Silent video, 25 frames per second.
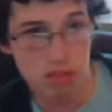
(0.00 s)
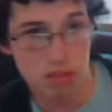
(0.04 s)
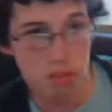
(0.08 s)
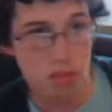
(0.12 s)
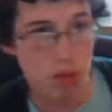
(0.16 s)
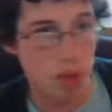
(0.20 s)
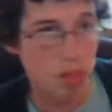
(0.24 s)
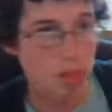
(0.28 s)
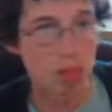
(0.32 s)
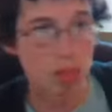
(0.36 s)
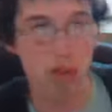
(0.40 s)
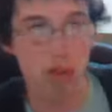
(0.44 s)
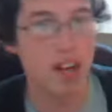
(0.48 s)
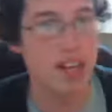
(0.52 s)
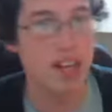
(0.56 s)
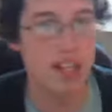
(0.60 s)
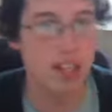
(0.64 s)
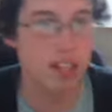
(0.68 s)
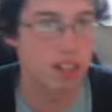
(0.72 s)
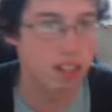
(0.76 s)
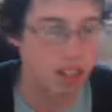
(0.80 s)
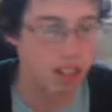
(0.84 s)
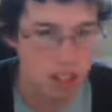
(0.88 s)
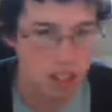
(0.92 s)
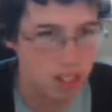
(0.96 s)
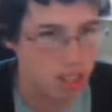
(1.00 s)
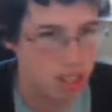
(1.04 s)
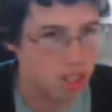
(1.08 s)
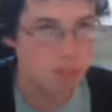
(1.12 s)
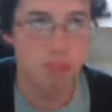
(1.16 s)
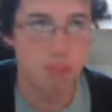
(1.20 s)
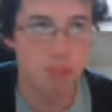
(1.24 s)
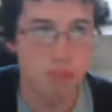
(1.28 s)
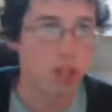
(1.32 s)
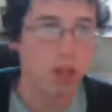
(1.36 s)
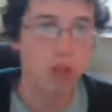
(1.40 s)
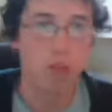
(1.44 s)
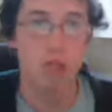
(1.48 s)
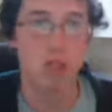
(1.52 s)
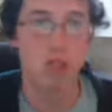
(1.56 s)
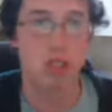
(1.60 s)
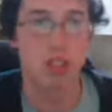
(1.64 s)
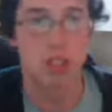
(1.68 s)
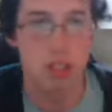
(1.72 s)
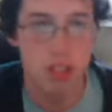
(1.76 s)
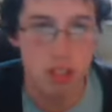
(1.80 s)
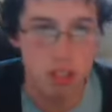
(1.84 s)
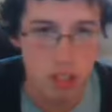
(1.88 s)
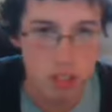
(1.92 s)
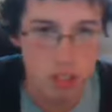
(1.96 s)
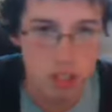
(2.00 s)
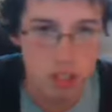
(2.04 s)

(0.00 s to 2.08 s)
My brain exploded